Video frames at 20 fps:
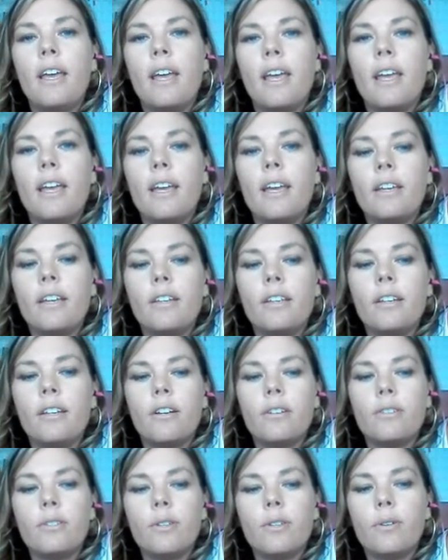And it
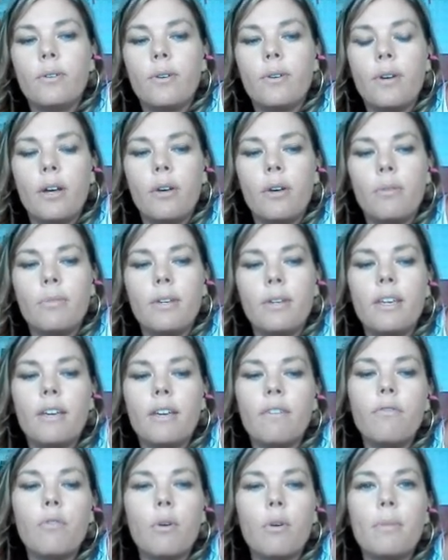also helped me
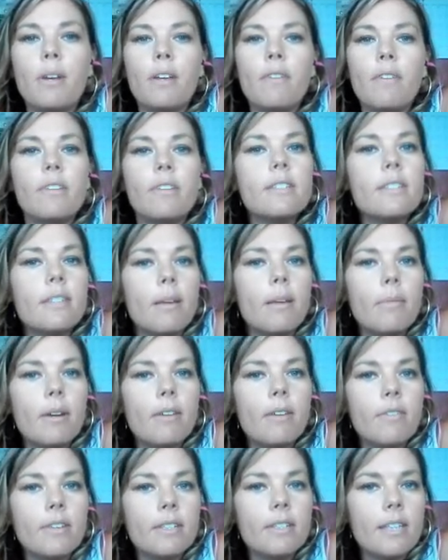give formative and
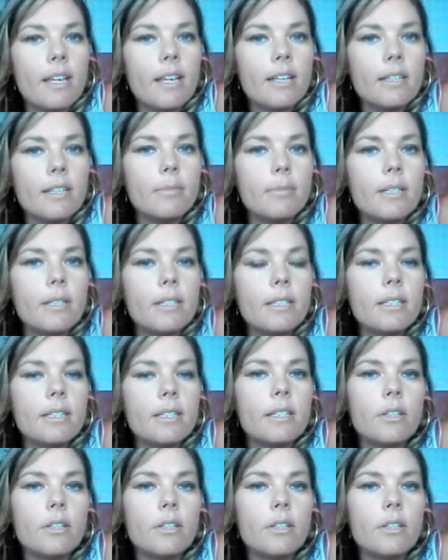summative assessments